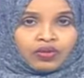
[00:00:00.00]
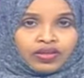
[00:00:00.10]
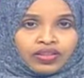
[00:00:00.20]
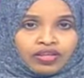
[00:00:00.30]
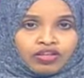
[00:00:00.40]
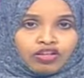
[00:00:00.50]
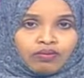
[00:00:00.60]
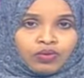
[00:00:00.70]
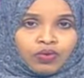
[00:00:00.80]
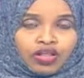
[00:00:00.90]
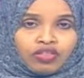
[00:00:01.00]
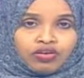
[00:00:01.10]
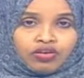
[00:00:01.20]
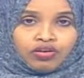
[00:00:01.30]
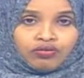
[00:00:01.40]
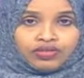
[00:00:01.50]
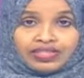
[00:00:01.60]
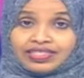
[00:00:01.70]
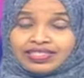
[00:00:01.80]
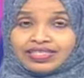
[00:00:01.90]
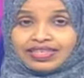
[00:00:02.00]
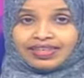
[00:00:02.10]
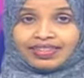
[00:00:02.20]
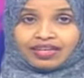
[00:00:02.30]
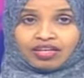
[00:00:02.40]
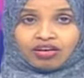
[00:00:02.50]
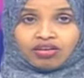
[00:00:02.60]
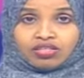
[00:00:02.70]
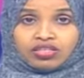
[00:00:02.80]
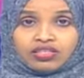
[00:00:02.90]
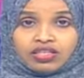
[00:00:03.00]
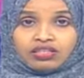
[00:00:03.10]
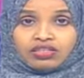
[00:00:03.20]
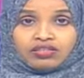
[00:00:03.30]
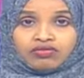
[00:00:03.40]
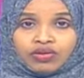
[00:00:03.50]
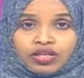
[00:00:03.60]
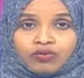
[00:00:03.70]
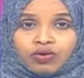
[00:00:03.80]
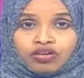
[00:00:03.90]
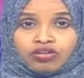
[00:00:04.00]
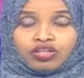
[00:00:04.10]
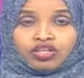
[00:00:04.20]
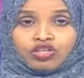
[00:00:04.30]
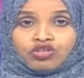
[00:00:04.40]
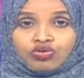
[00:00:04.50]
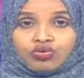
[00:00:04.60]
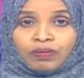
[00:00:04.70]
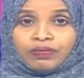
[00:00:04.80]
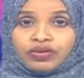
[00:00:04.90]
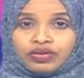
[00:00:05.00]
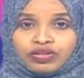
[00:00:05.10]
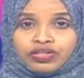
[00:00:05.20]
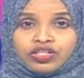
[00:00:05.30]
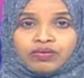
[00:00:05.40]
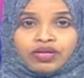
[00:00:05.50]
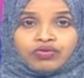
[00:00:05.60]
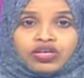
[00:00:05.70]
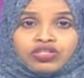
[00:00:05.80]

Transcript: Following the inclement weather of yesterday that caused stagnant rainwater to appear in some